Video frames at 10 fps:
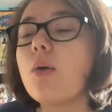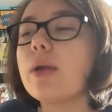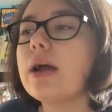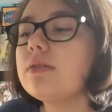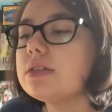
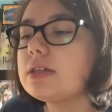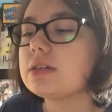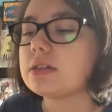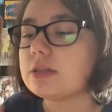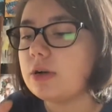When I was, like,
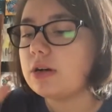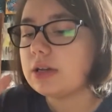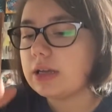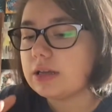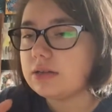a
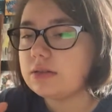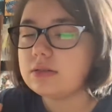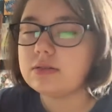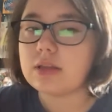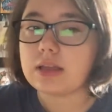small kid,
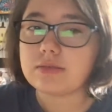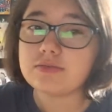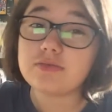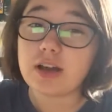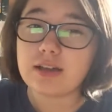like,
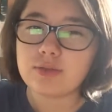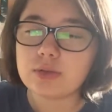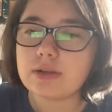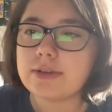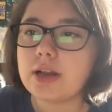5 or
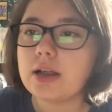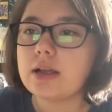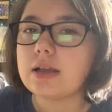whatever,